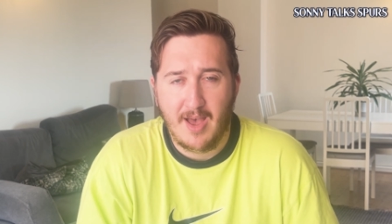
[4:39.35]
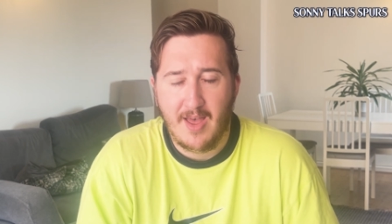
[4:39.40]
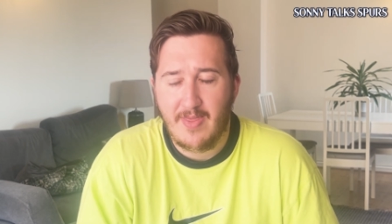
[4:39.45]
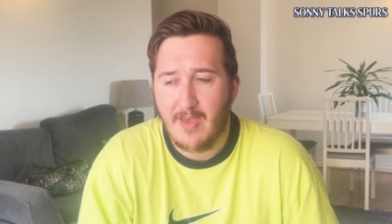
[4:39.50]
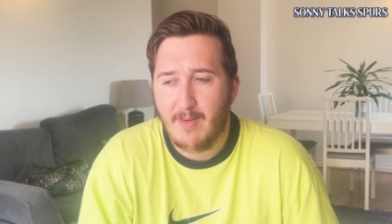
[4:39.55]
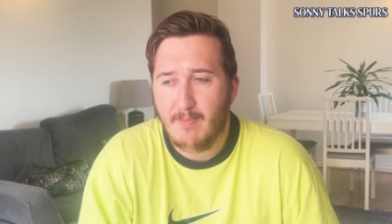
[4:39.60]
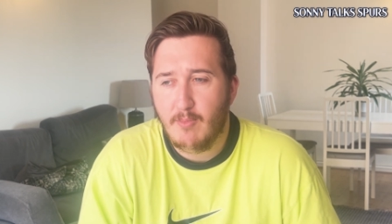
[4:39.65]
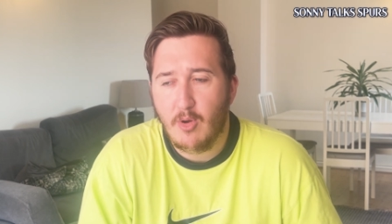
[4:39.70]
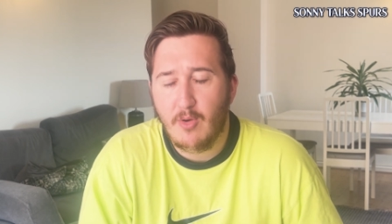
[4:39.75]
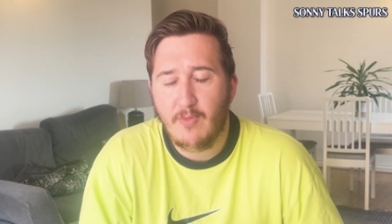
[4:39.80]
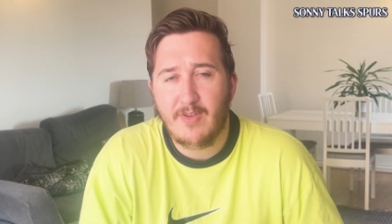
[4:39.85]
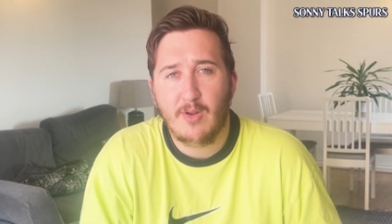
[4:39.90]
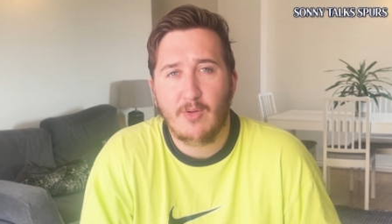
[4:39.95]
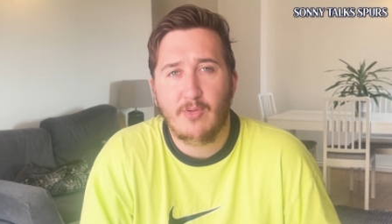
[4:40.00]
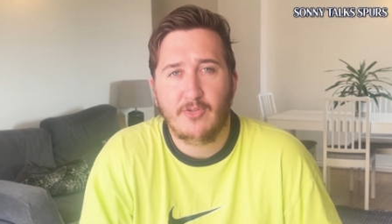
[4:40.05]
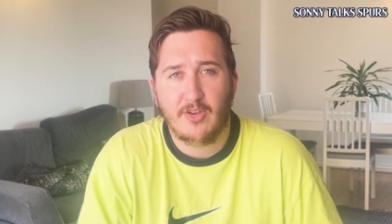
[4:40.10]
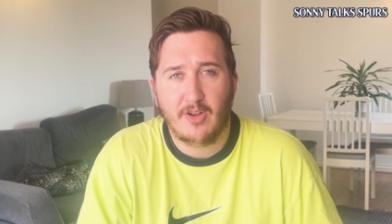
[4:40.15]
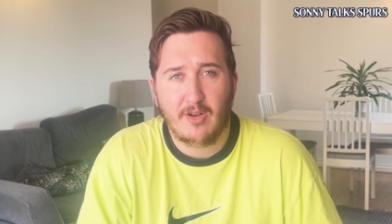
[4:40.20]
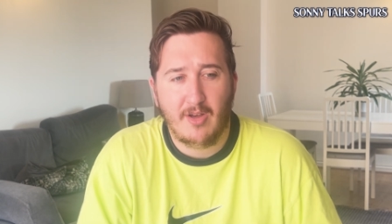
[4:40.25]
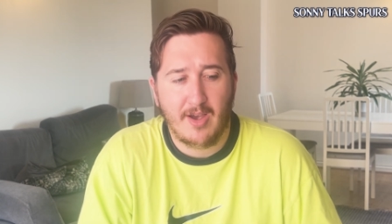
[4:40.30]
And then moving
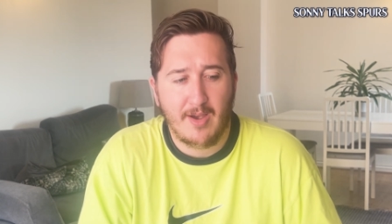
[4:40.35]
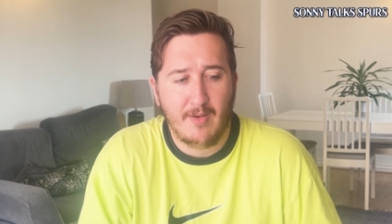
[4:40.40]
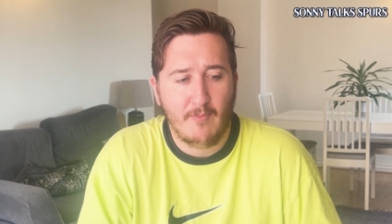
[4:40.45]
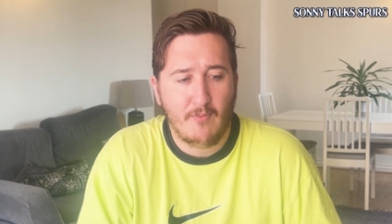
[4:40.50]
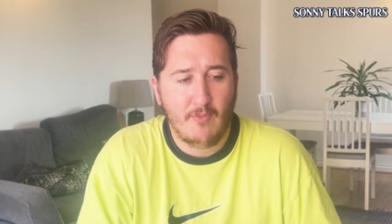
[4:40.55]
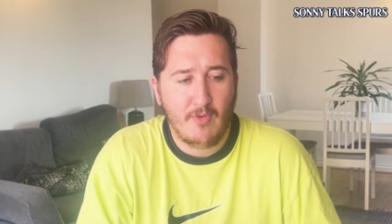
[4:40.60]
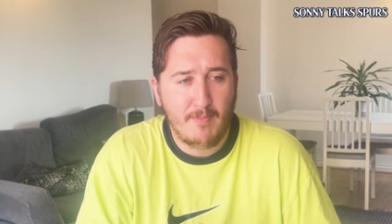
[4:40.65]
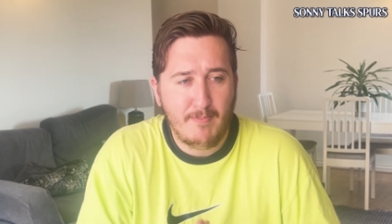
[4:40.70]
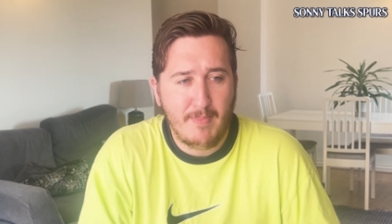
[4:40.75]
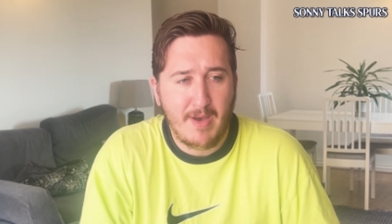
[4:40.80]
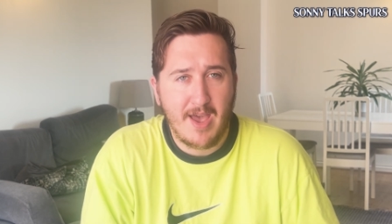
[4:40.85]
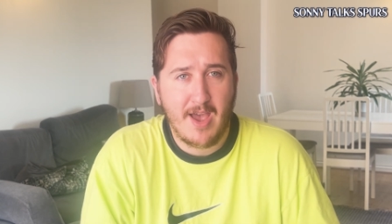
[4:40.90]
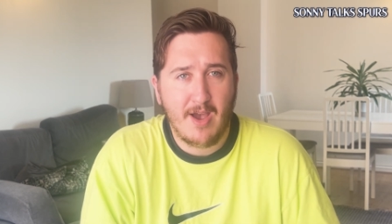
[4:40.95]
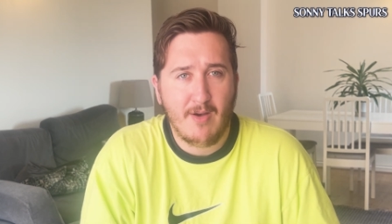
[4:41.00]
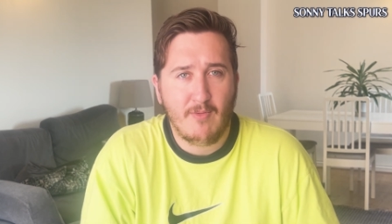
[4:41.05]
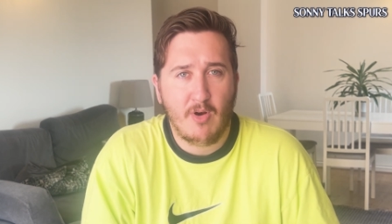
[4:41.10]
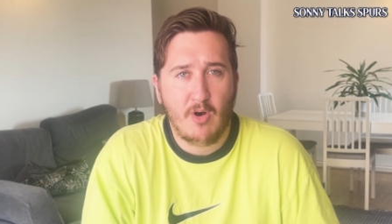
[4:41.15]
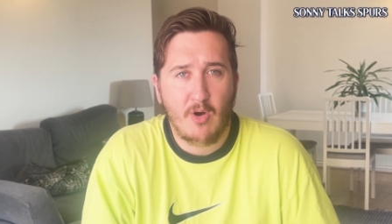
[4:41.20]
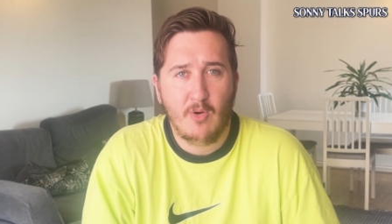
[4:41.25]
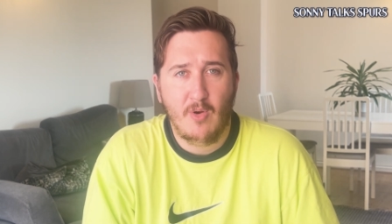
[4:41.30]
on to like
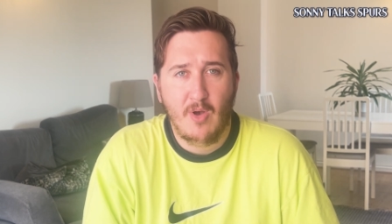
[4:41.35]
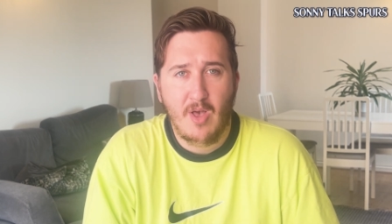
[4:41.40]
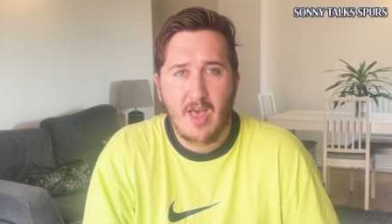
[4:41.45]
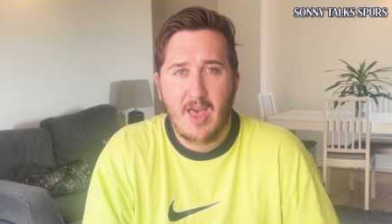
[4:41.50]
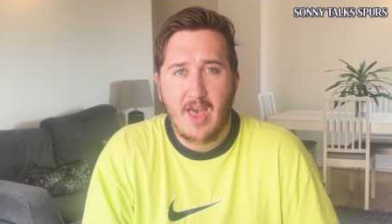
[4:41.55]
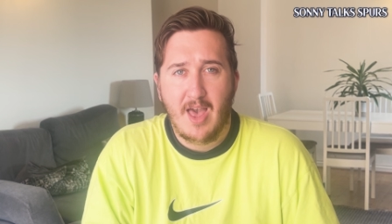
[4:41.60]
Romero